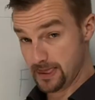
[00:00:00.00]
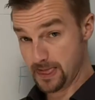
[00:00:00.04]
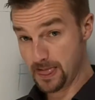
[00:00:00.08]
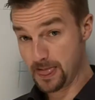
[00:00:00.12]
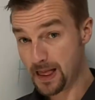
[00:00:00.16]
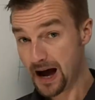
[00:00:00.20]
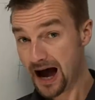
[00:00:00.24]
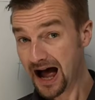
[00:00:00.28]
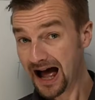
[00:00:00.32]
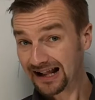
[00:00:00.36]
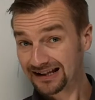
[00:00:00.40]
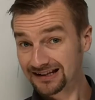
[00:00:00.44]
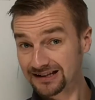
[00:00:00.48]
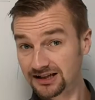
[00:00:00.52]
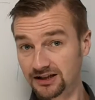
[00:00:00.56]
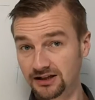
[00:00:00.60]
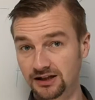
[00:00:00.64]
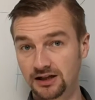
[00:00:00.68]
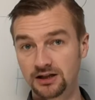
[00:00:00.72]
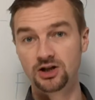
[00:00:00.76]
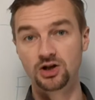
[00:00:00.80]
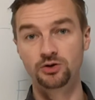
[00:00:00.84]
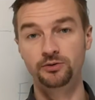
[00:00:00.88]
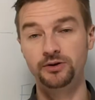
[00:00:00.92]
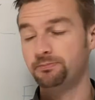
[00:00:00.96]
not
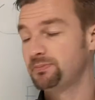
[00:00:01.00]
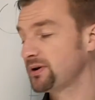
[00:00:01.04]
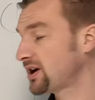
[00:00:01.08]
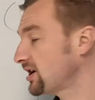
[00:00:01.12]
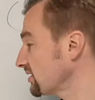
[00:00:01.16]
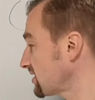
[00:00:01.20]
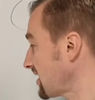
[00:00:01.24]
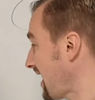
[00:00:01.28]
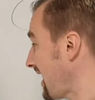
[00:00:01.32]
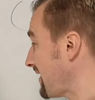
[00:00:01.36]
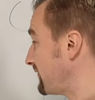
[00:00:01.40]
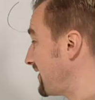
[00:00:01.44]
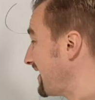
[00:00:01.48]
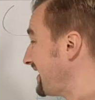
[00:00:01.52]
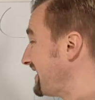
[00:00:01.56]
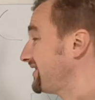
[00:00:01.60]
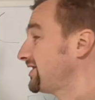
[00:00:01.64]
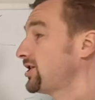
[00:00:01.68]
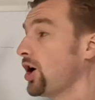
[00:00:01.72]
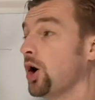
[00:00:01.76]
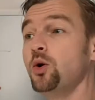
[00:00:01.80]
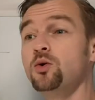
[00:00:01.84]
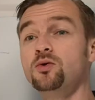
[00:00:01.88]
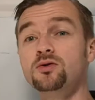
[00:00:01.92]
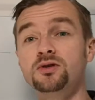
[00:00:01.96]
do it, because if they
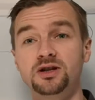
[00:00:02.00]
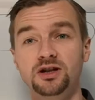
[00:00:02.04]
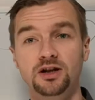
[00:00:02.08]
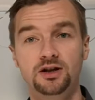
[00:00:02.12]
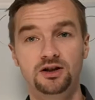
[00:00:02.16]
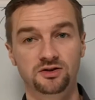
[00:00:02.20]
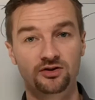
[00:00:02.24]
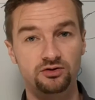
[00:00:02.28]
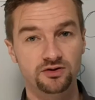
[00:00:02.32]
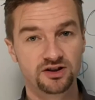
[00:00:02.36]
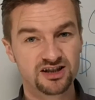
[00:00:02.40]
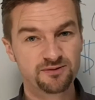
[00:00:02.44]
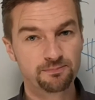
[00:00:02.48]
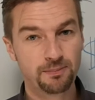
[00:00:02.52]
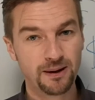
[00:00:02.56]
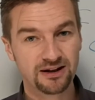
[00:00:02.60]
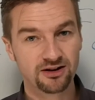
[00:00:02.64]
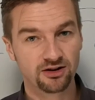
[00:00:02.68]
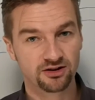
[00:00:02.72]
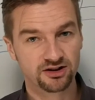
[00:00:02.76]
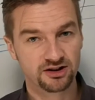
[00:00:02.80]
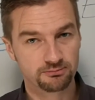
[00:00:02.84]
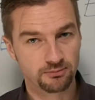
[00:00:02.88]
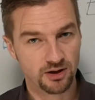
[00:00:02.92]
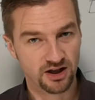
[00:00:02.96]
don't do this, spend
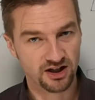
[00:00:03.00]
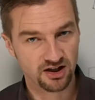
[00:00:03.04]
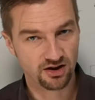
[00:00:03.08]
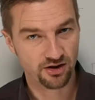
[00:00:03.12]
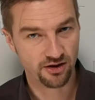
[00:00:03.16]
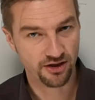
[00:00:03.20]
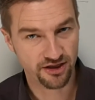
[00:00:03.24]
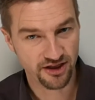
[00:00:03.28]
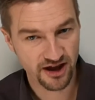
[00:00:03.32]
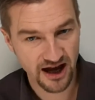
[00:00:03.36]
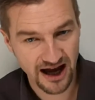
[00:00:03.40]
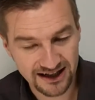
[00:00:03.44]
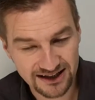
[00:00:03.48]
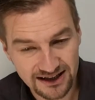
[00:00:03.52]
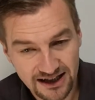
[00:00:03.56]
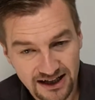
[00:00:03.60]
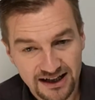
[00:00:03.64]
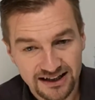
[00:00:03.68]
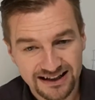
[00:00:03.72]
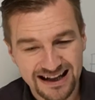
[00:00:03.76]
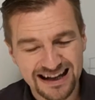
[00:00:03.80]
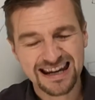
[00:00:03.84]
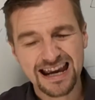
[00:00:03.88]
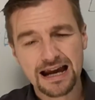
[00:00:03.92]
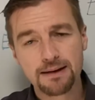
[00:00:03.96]
all their money on that,
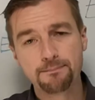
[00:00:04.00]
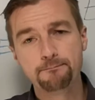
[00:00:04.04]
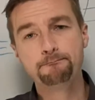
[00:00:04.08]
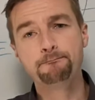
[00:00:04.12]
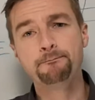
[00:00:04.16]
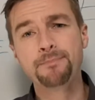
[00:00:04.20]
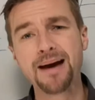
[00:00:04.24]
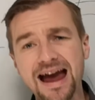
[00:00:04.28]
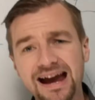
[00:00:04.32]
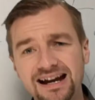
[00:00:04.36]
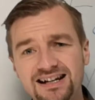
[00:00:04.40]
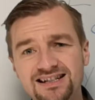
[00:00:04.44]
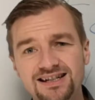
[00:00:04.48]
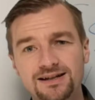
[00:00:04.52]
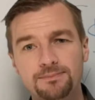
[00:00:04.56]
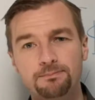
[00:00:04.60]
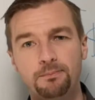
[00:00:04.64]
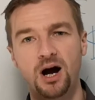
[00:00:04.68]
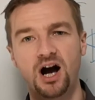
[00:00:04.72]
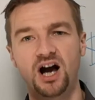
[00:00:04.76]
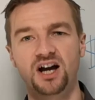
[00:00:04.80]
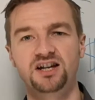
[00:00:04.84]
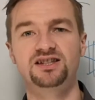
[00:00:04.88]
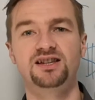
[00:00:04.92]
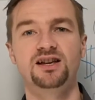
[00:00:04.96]
they can
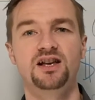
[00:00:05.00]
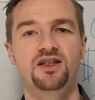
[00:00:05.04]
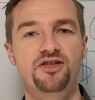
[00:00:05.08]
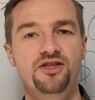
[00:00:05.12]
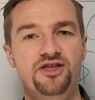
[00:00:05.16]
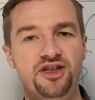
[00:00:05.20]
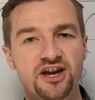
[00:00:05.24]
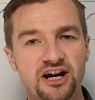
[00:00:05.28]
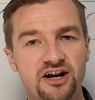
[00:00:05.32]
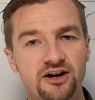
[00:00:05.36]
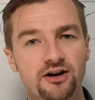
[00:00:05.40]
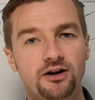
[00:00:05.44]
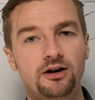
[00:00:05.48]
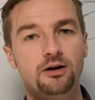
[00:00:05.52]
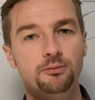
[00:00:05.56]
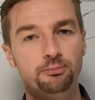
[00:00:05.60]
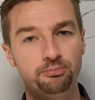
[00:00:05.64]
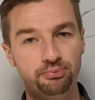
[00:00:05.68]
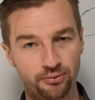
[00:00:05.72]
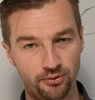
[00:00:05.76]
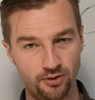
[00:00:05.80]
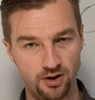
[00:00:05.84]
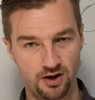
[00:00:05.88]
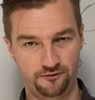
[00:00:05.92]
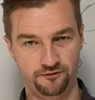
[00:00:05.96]
maximize their
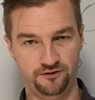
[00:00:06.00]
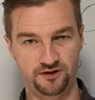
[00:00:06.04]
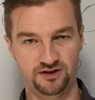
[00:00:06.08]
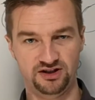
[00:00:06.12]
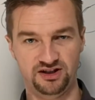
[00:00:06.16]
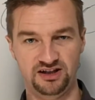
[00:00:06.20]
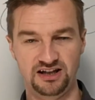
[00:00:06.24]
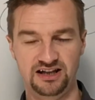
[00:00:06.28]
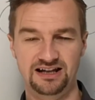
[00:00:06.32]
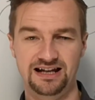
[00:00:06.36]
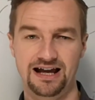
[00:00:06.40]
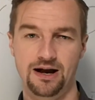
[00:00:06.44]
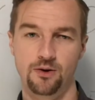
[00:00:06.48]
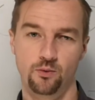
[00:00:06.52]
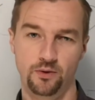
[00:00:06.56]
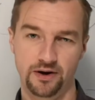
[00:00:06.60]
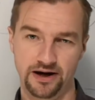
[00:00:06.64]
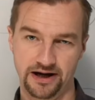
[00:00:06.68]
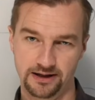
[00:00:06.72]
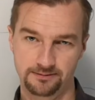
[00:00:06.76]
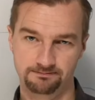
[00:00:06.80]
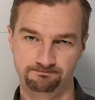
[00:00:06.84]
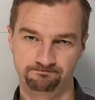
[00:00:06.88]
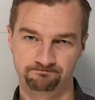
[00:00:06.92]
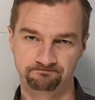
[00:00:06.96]
profits in that way.
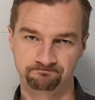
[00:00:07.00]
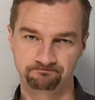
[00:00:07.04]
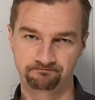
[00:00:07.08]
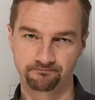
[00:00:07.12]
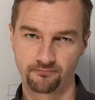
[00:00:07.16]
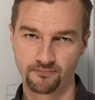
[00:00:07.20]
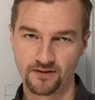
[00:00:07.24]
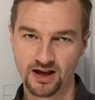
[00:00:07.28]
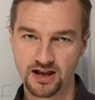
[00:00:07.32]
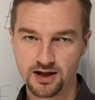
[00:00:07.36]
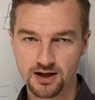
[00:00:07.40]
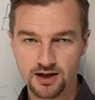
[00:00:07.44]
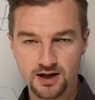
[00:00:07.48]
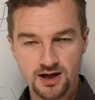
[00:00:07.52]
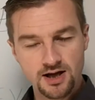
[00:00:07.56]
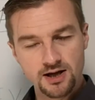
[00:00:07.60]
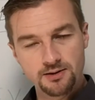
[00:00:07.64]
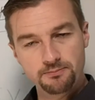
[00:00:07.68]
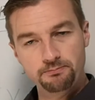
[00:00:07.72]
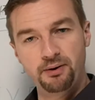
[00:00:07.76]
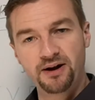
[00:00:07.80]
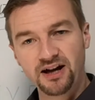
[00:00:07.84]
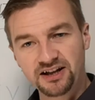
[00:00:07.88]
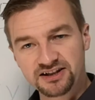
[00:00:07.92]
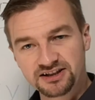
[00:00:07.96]

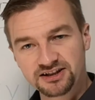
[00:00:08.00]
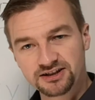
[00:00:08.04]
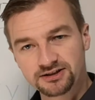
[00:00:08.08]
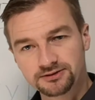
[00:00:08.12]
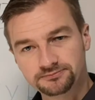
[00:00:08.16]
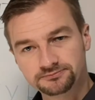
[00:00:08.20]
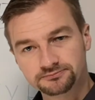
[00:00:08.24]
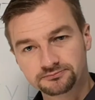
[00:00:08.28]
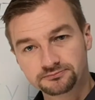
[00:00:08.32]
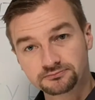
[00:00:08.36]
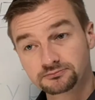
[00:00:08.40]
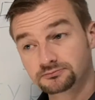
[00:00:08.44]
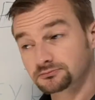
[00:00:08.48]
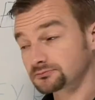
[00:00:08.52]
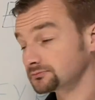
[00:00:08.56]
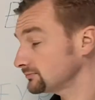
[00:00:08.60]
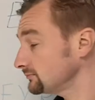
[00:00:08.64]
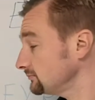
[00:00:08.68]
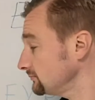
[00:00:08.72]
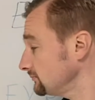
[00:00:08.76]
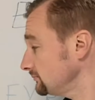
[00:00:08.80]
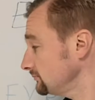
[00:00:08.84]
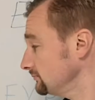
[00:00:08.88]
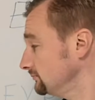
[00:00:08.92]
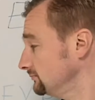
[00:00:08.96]
But
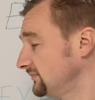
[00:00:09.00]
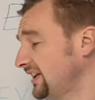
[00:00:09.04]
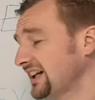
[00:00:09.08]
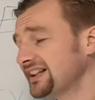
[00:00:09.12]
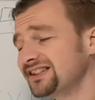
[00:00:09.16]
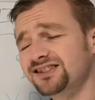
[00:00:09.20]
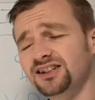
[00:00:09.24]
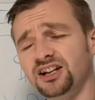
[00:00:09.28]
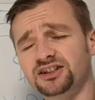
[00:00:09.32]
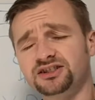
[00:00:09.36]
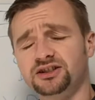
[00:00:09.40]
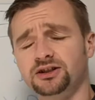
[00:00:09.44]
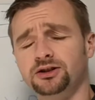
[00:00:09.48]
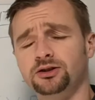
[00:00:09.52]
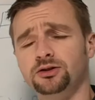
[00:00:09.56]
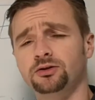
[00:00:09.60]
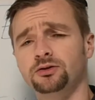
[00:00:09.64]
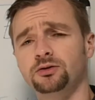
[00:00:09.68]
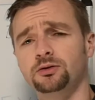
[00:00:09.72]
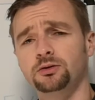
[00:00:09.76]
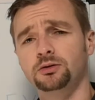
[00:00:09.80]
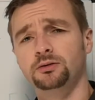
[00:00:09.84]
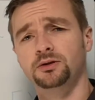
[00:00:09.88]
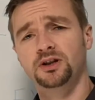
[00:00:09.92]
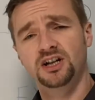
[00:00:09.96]
that's not their
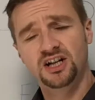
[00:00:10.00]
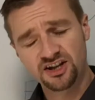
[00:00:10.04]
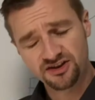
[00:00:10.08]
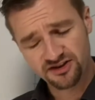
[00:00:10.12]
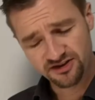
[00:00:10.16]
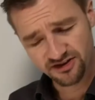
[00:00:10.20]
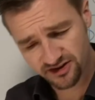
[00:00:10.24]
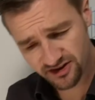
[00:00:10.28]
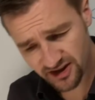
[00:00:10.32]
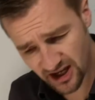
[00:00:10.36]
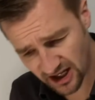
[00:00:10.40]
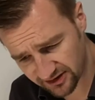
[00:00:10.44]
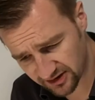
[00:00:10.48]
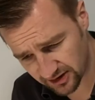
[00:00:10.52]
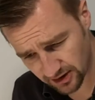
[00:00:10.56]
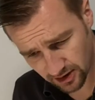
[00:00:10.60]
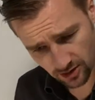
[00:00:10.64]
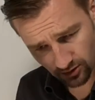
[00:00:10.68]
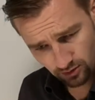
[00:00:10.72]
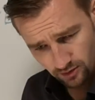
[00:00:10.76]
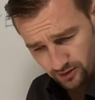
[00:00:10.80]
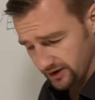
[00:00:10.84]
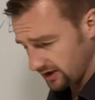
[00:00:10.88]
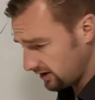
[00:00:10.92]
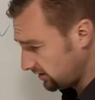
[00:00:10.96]
goal. Not
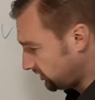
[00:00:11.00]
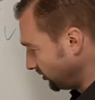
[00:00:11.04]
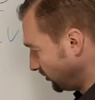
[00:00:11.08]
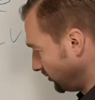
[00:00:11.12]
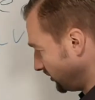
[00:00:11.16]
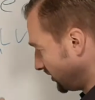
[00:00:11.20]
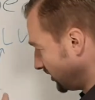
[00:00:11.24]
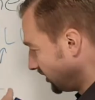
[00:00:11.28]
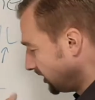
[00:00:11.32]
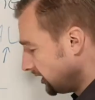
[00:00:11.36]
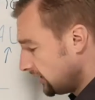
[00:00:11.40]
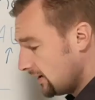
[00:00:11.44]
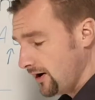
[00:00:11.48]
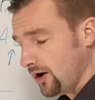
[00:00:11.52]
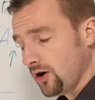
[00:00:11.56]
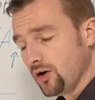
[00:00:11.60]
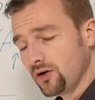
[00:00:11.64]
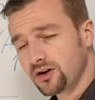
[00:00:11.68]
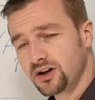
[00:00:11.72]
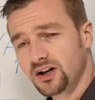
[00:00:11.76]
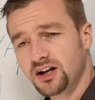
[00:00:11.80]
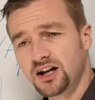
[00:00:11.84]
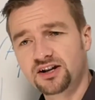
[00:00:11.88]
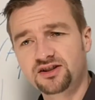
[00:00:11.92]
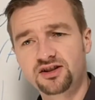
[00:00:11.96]
according to the
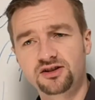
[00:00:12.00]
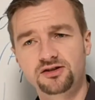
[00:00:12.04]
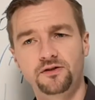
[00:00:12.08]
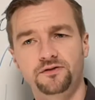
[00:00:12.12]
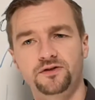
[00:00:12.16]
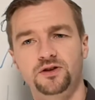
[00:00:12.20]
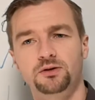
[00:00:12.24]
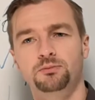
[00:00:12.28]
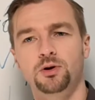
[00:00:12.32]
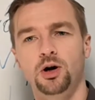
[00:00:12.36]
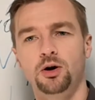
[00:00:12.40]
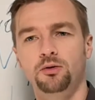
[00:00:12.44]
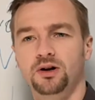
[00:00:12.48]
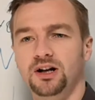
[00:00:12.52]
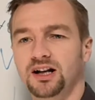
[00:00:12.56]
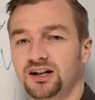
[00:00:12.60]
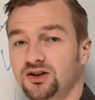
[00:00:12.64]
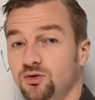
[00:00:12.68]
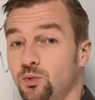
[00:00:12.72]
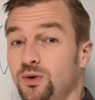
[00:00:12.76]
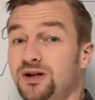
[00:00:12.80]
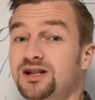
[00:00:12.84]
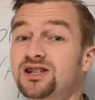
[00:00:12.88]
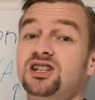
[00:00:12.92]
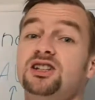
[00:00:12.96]
organizers of
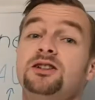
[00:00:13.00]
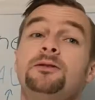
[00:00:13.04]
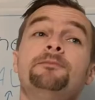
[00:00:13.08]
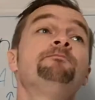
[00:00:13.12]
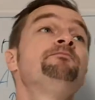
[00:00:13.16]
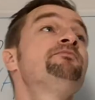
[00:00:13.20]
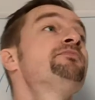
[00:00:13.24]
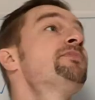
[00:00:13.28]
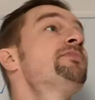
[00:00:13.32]
Tomorrowland, which,